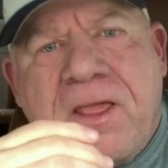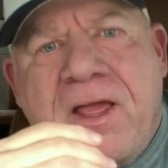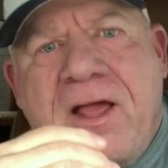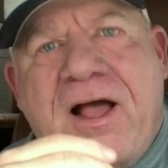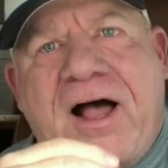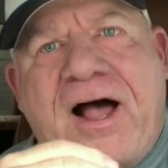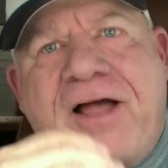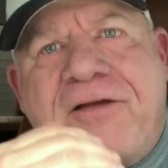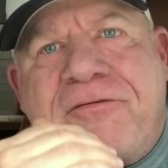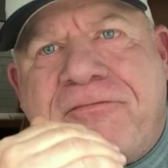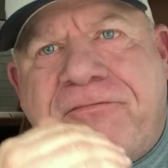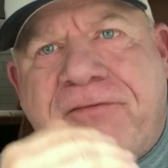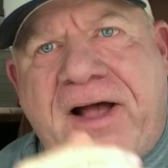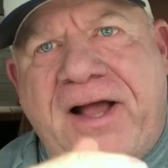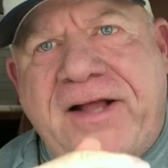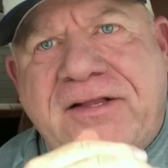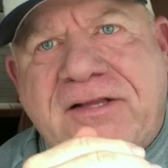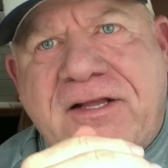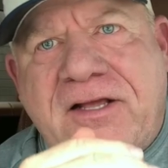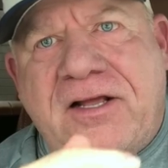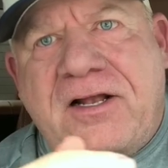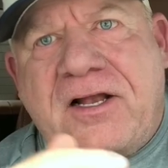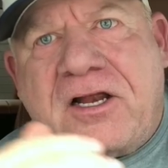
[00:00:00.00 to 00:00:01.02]
I
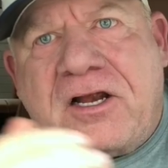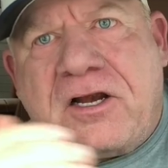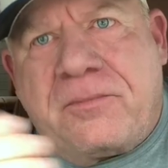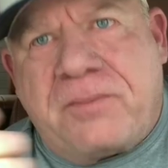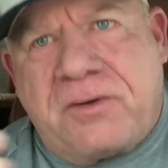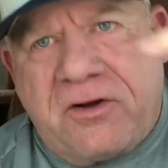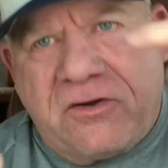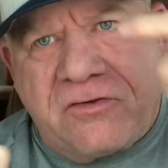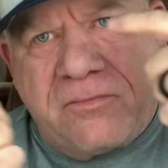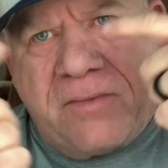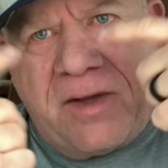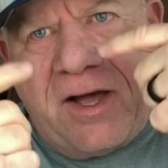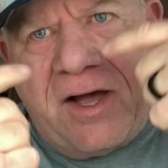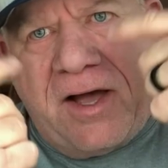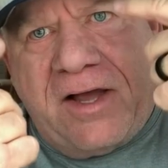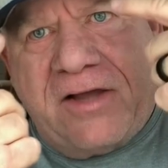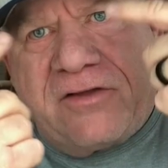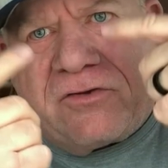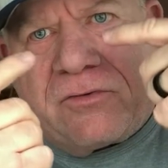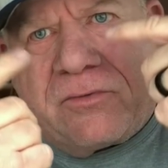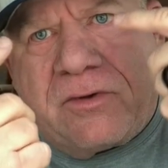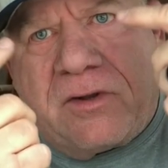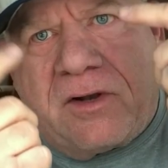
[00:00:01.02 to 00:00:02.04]
fight the glare because my
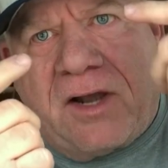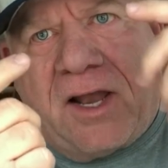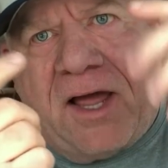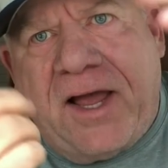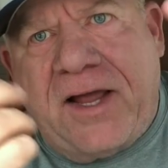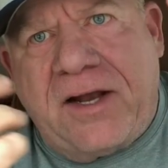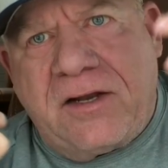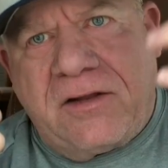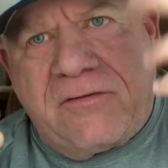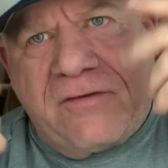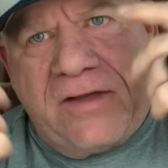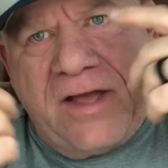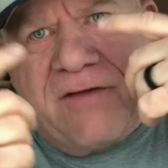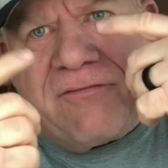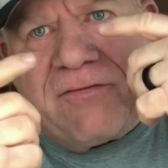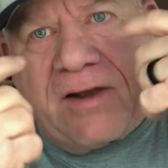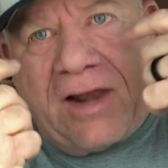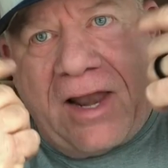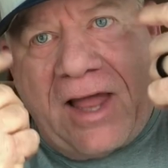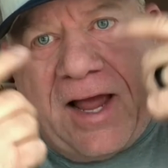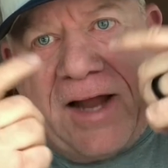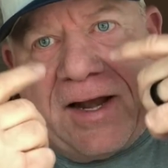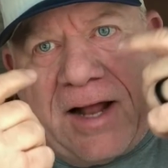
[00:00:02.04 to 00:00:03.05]
eyes are real light, and if you have
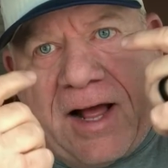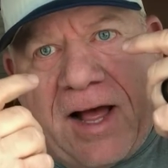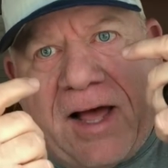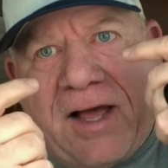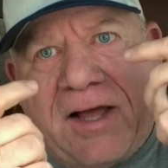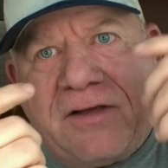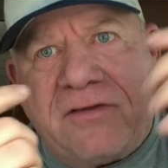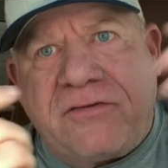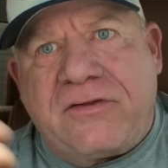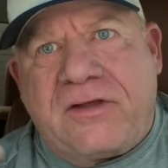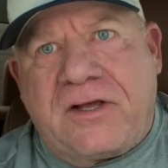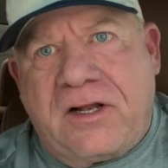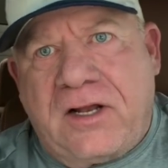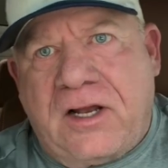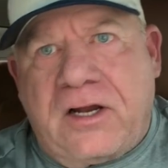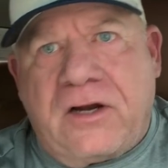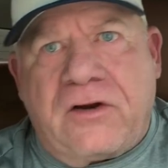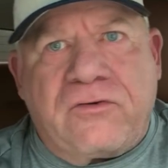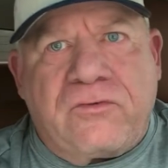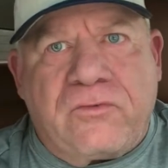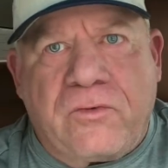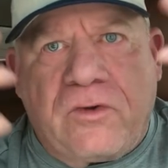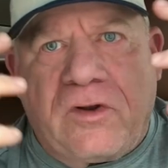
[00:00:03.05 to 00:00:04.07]
light eyes, the
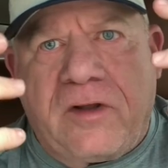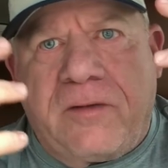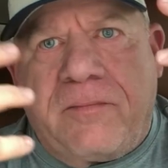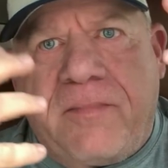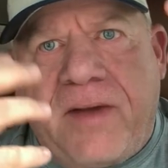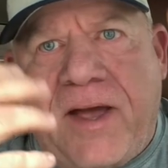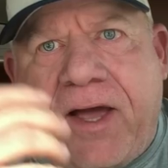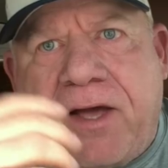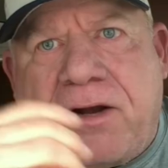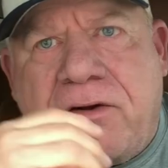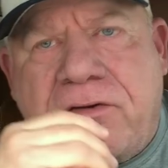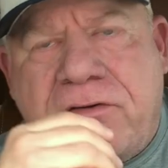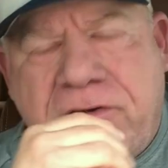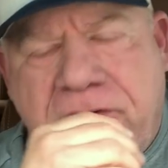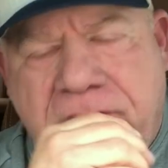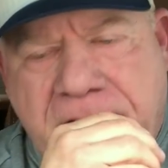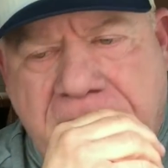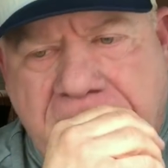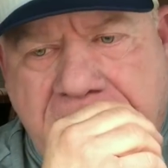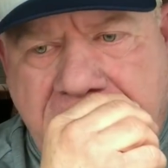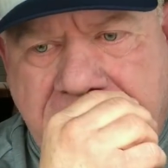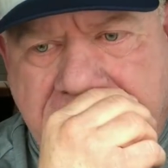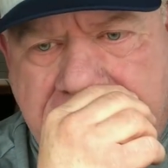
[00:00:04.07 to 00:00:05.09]
glare is really bad on
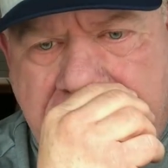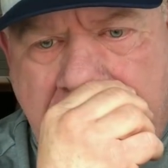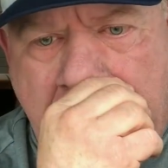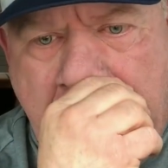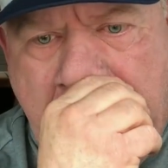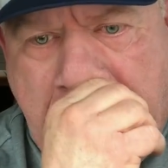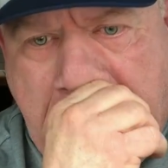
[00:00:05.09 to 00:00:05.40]
your eyes.